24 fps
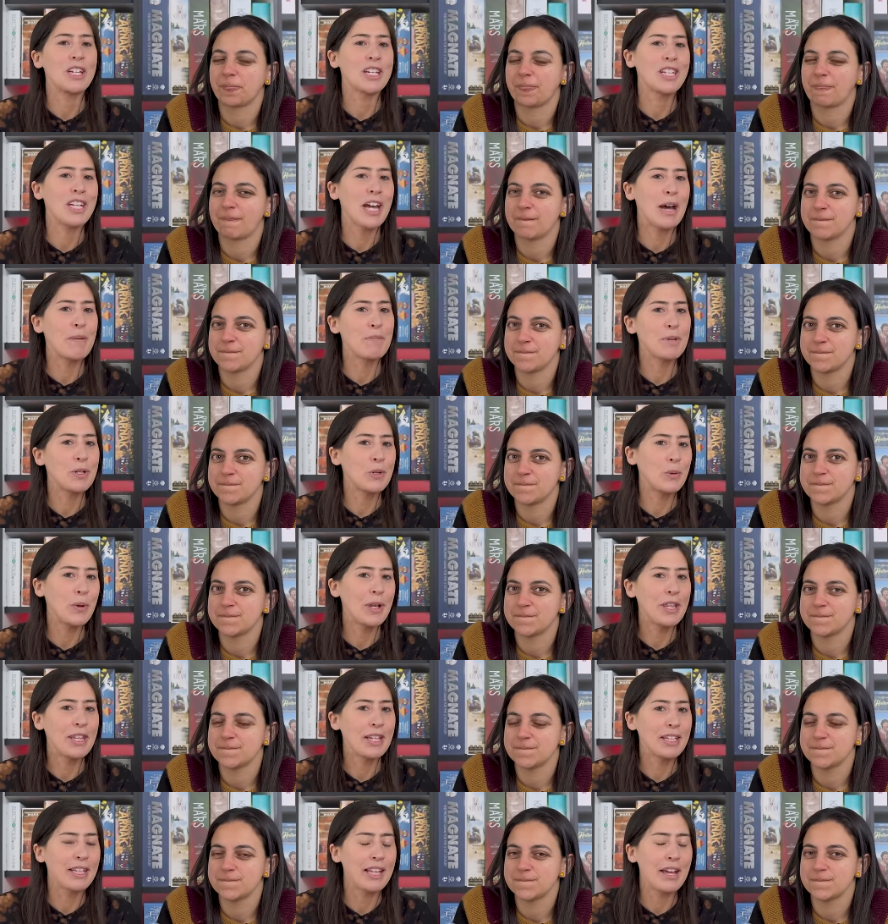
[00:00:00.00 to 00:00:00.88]
Speaker 1: to decide between
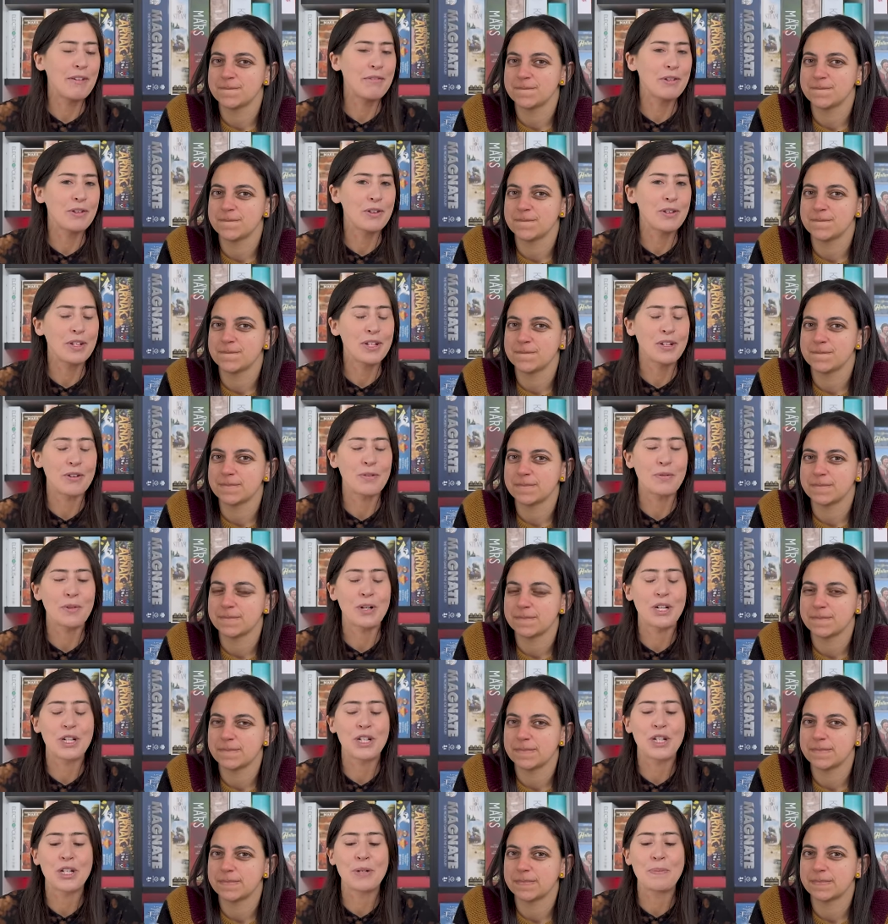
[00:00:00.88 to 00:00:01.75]
the levels of
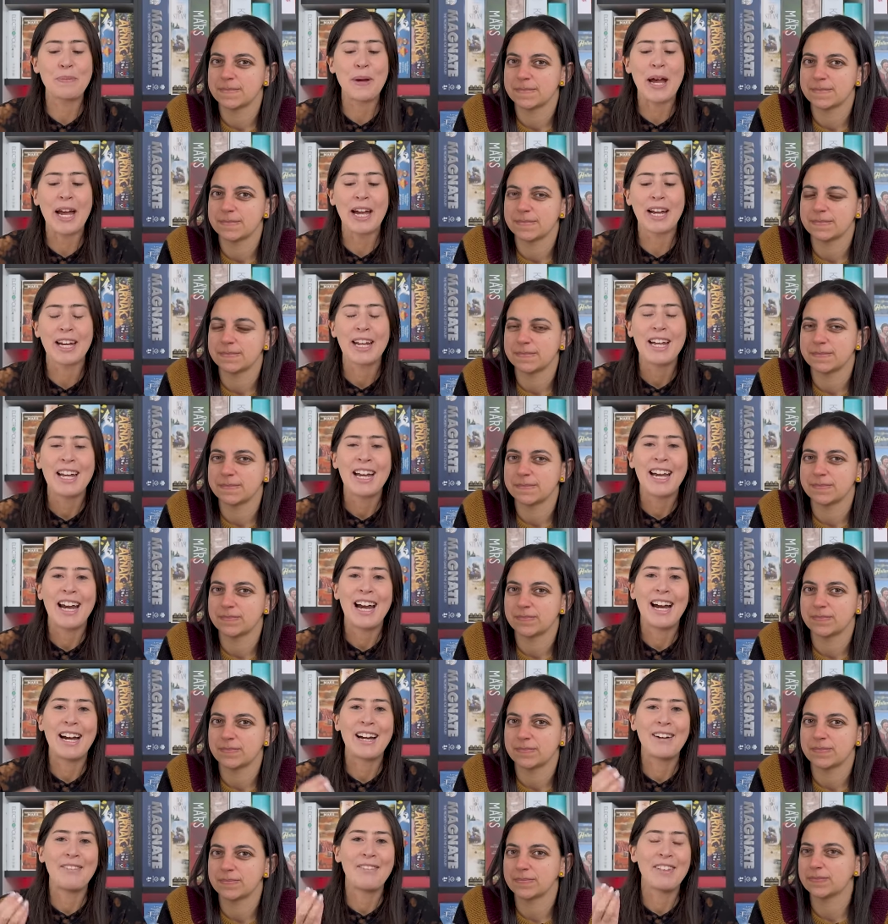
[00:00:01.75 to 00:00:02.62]
which to back,
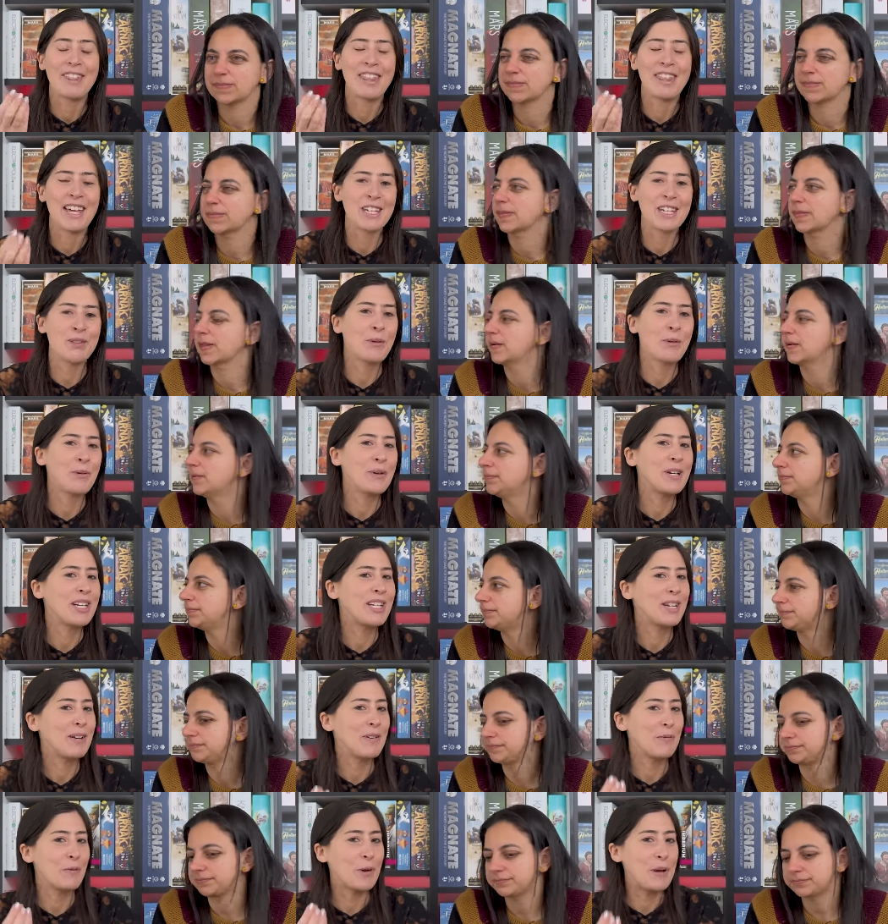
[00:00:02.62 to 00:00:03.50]
um, that's what we,
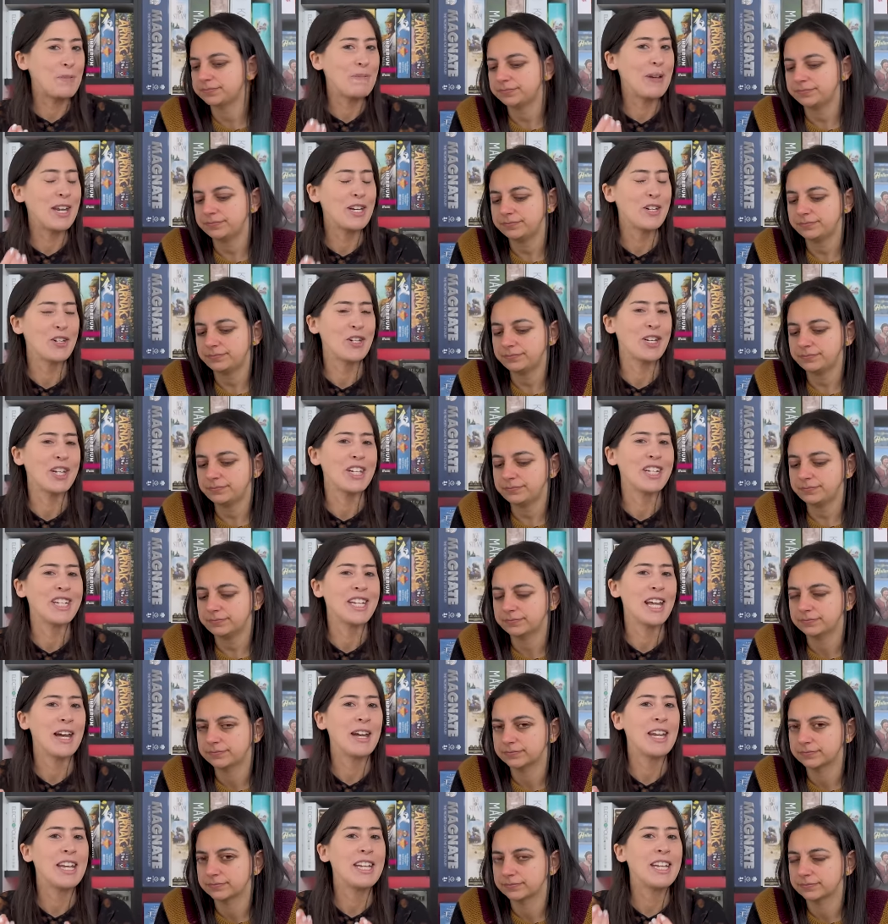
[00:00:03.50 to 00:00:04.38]
we mentioned is
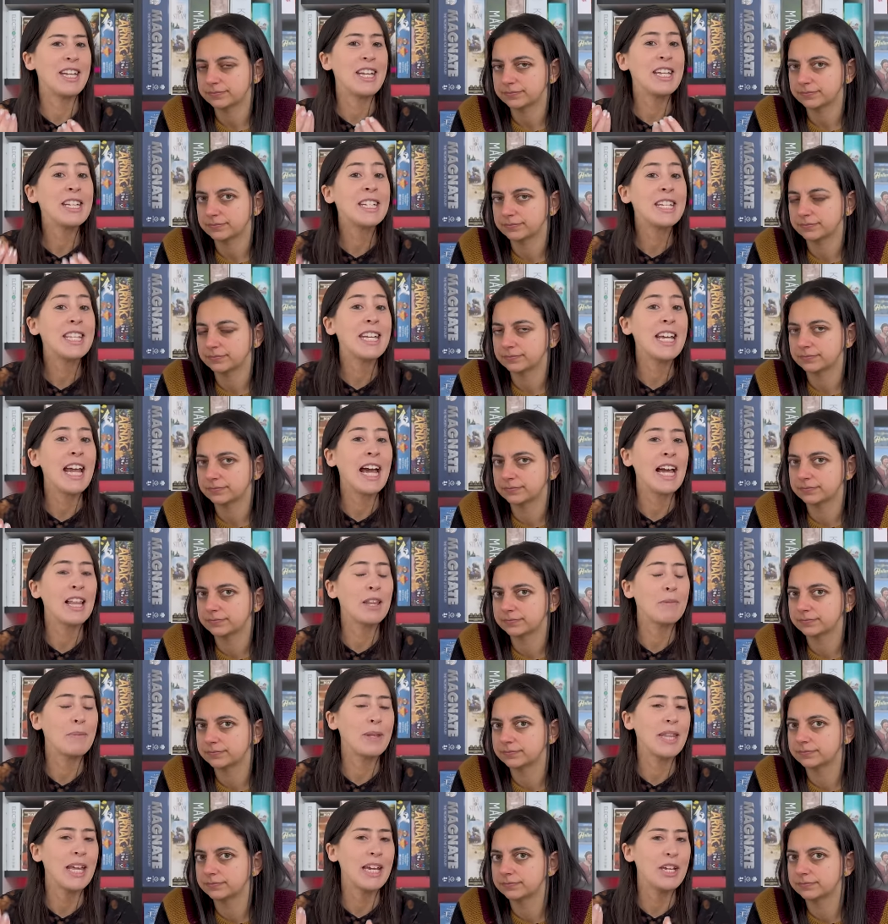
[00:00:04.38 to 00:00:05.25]
that it is the
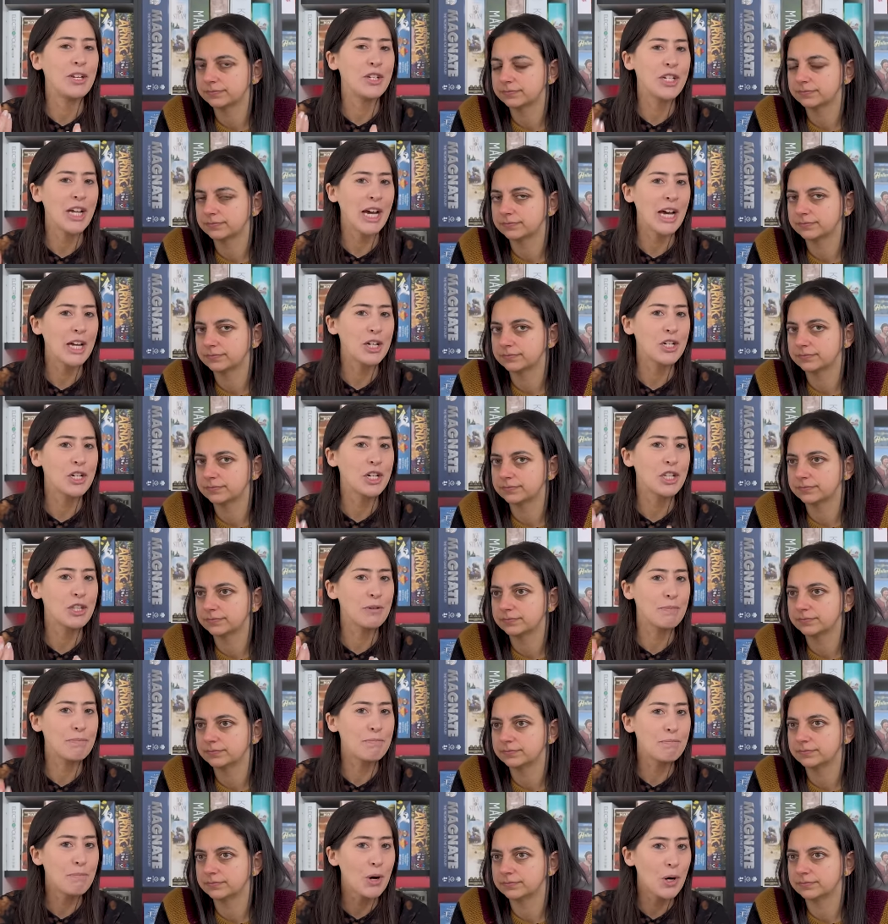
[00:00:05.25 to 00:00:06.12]
element that you touch the
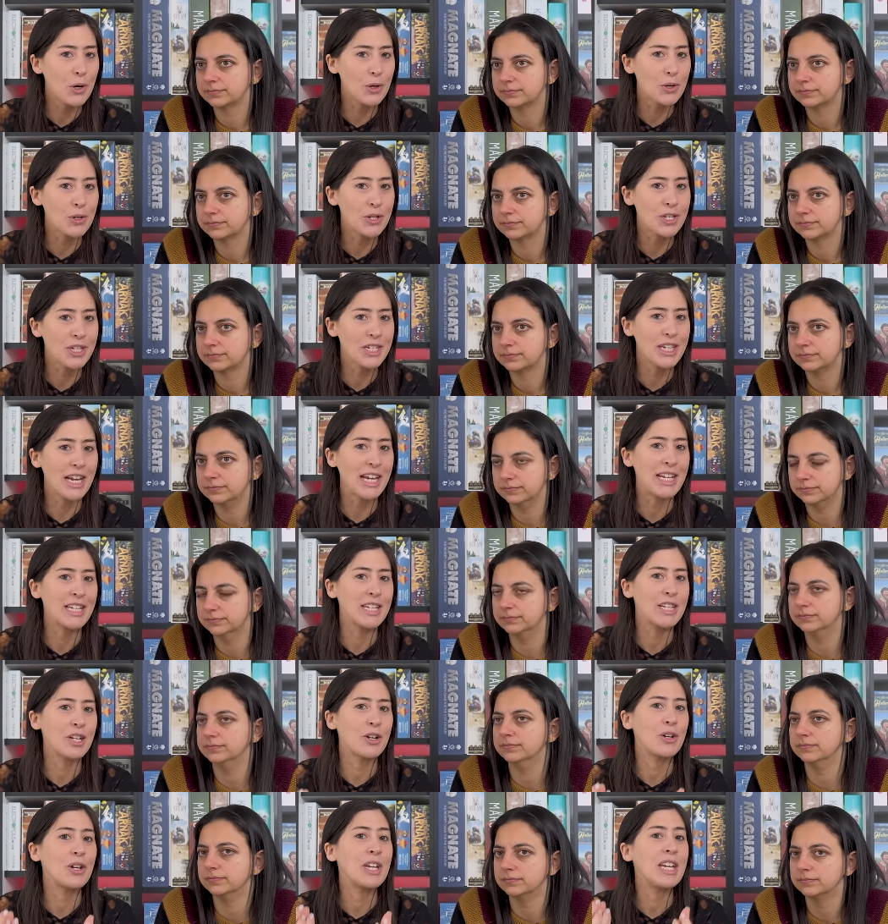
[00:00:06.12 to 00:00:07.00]
most. And mm.
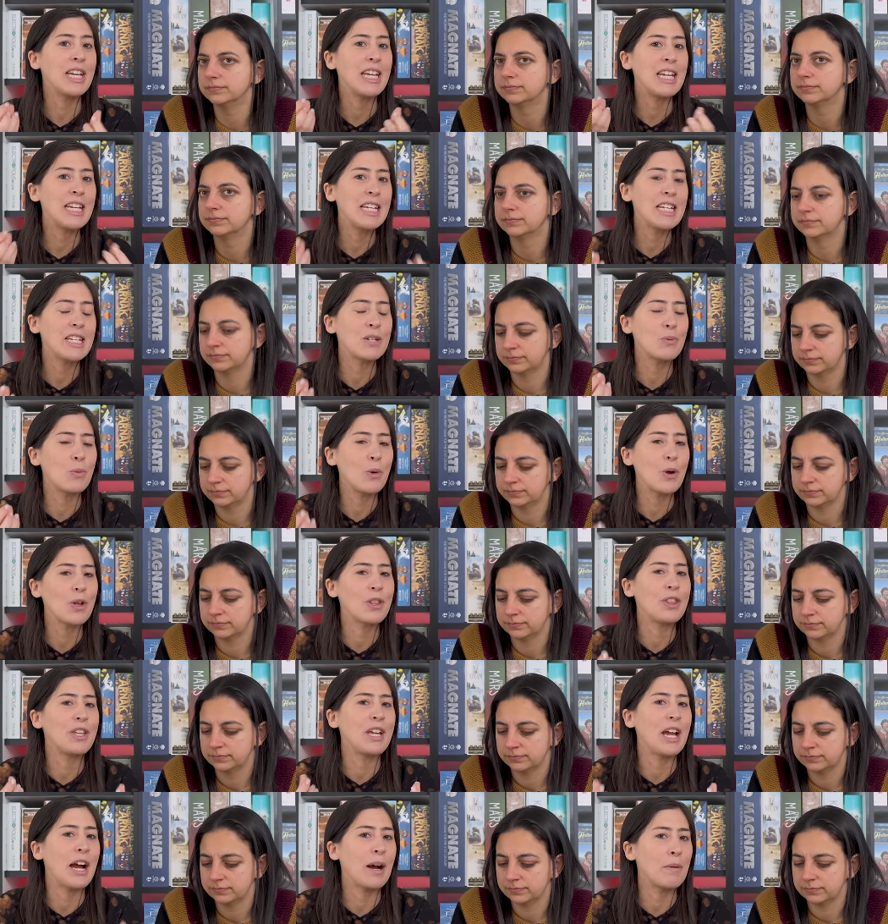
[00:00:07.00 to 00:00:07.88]
so it is worth
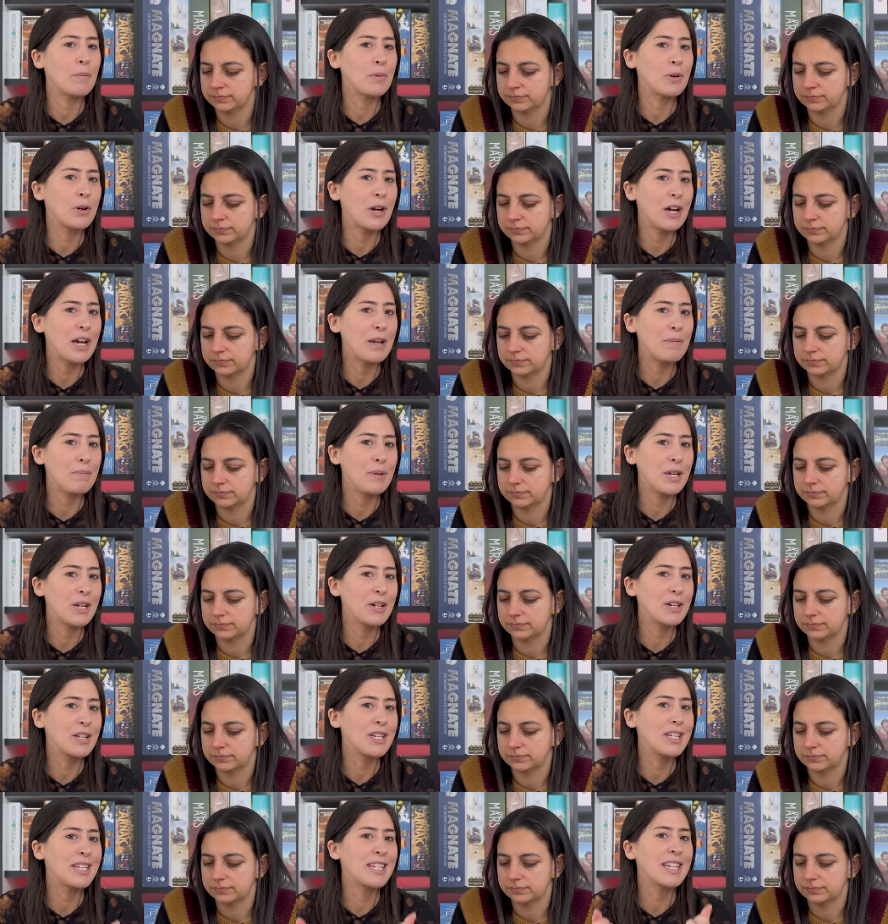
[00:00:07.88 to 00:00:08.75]
the upgrade
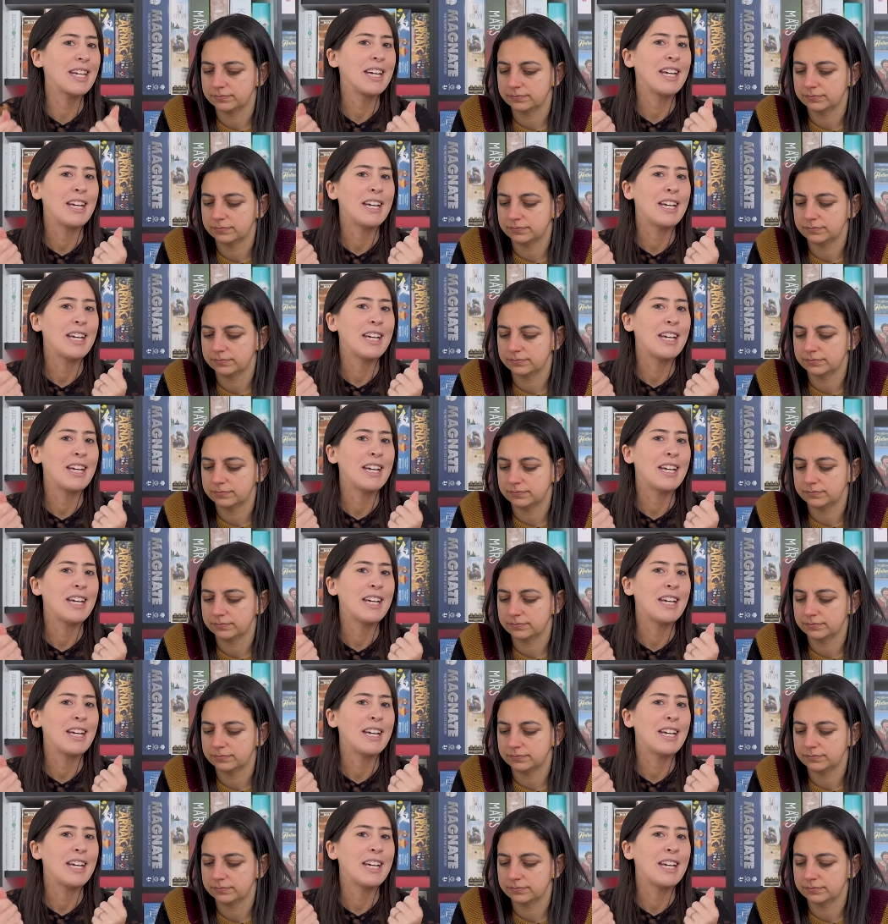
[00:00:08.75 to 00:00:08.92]
because